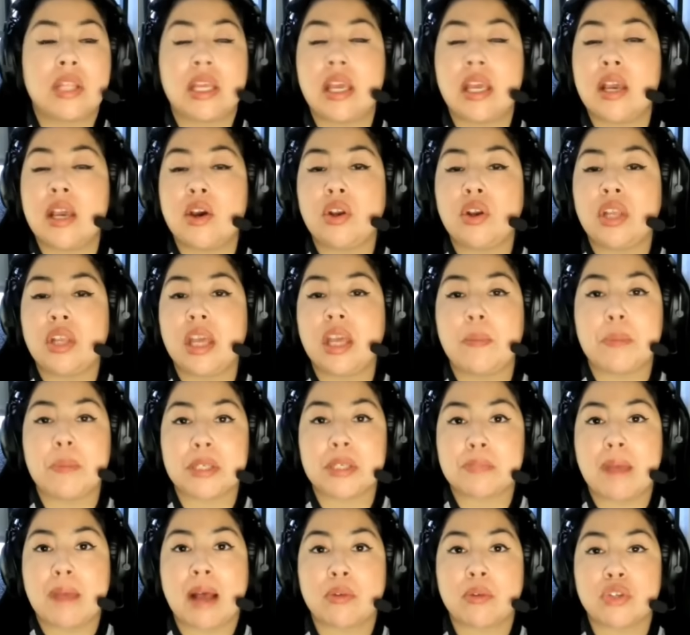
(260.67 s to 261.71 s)
He couldn't keep
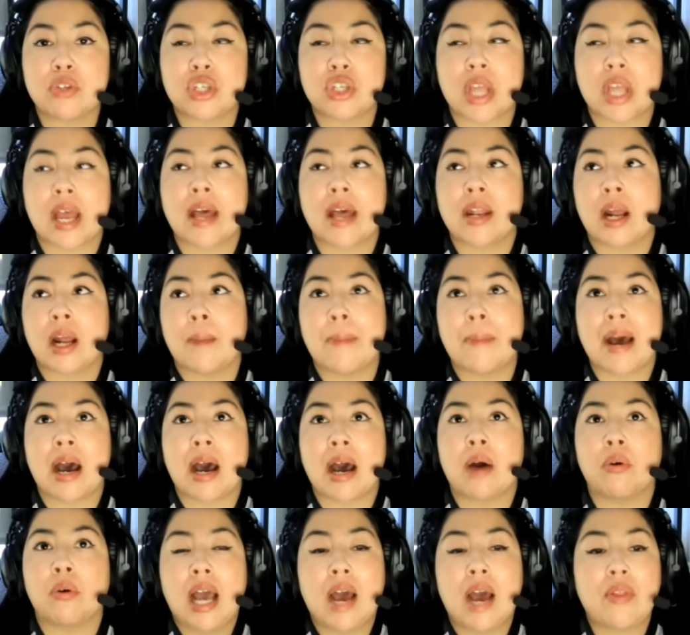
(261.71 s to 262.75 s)
his mouth shut
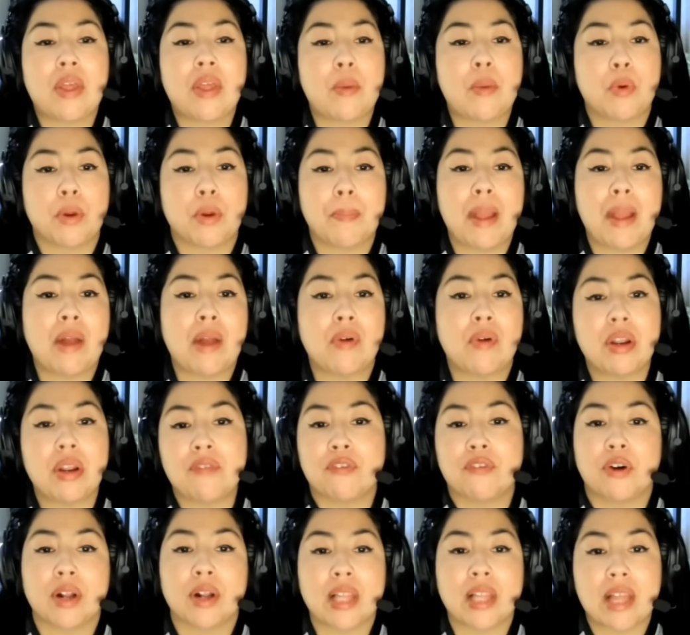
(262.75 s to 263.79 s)
about how they were married
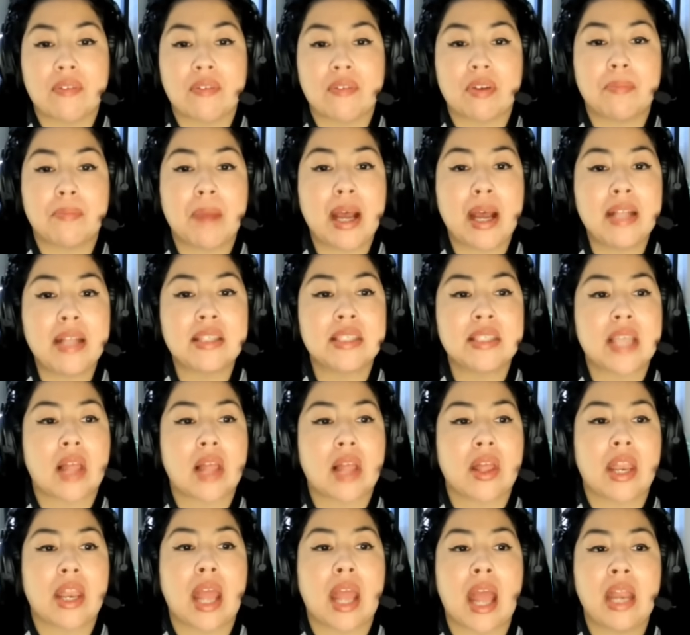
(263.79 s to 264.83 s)
for eleven months,
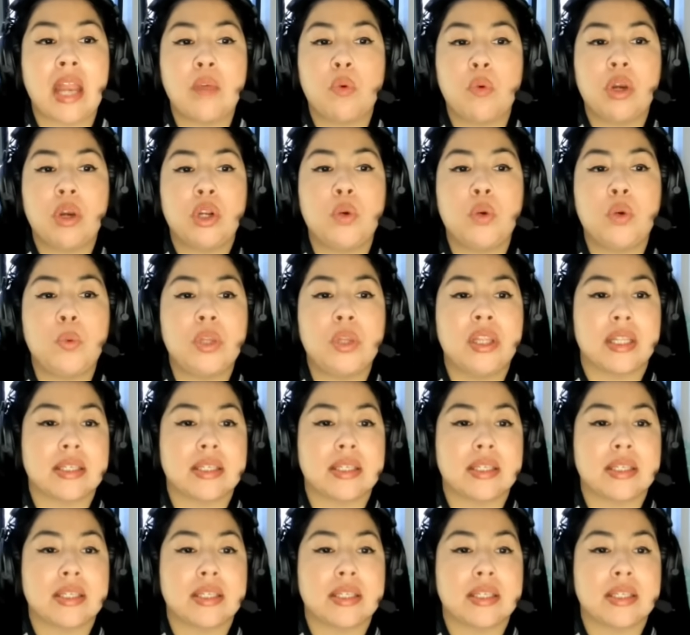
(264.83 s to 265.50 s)
telling anyone who would